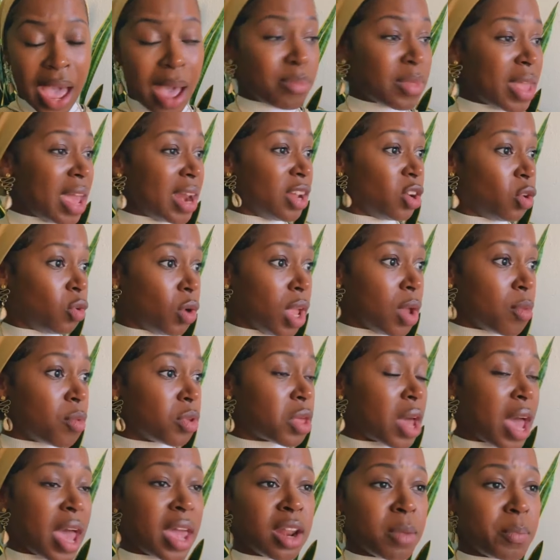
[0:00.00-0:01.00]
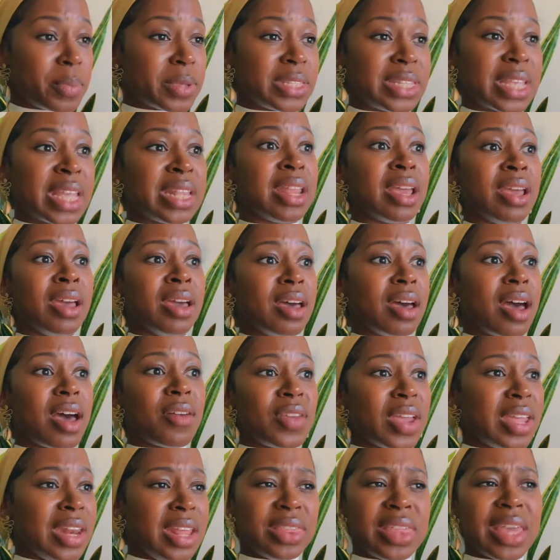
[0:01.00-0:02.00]
I'm not agreeing with 100%
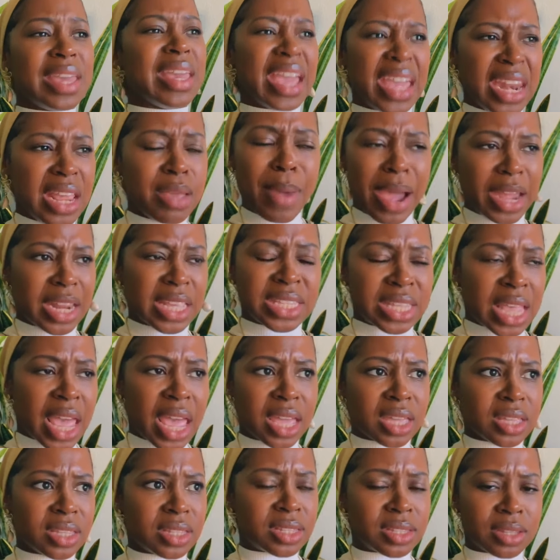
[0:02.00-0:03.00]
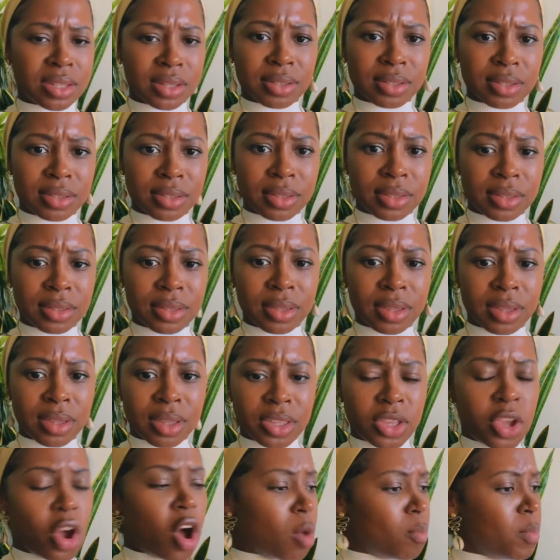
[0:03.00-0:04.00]
of anything anybody says.
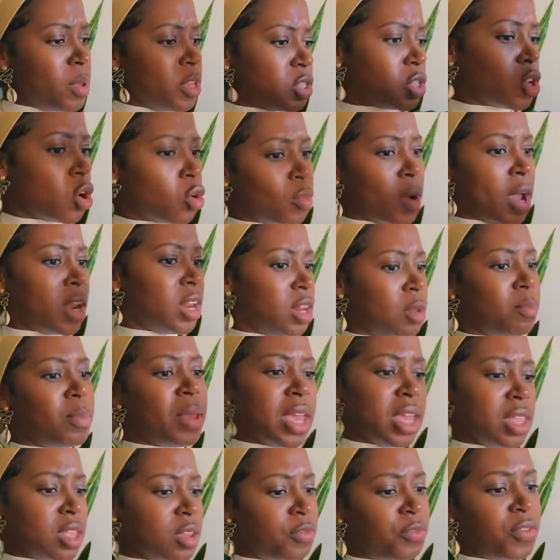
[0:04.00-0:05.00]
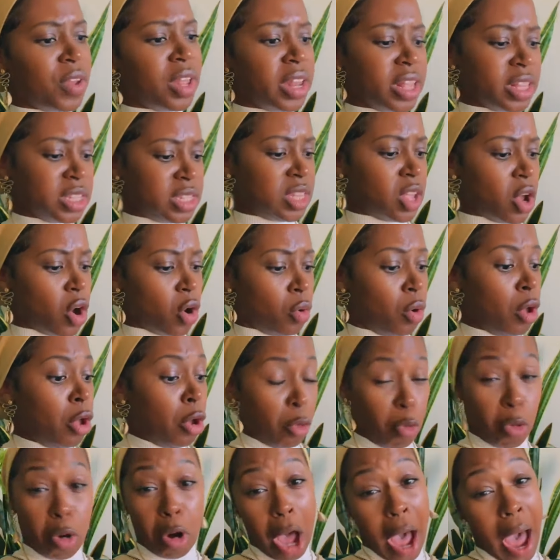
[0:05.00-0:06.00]
Y'all be so ready to be in your feelings though.
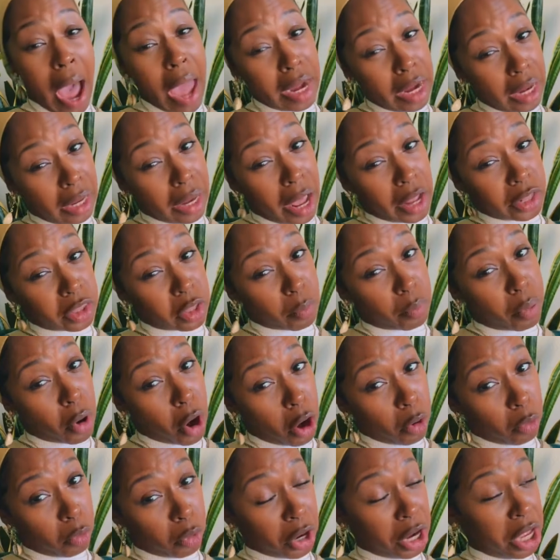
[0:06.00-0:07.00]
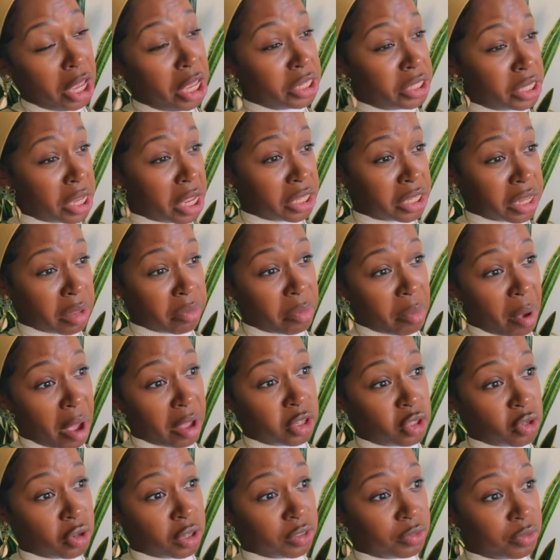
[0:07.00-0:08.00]
Well, I didn't like the part where he said something
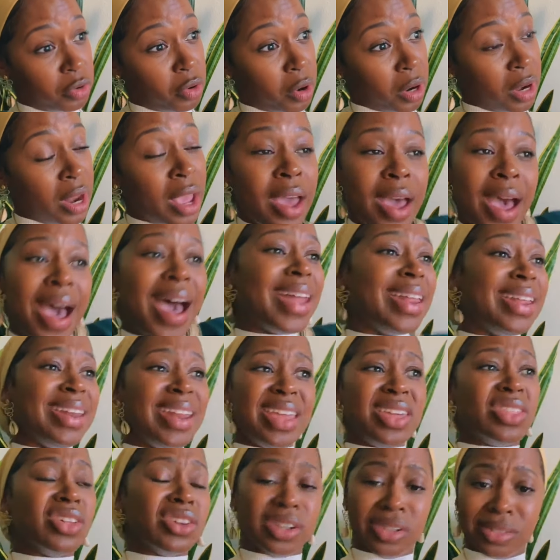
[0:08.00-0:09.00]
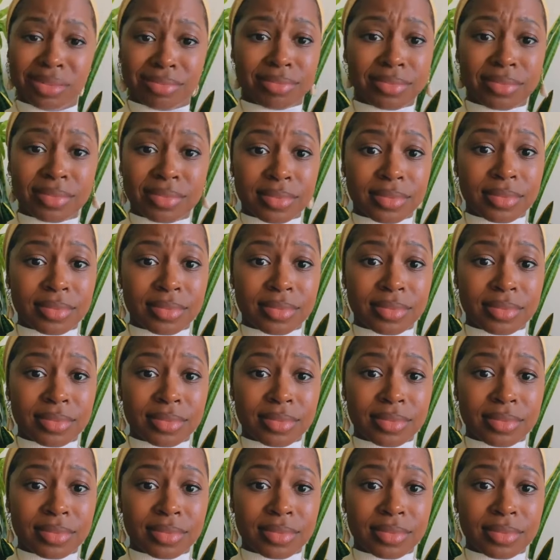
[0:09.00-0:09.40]
about George Floyd. I didn't either.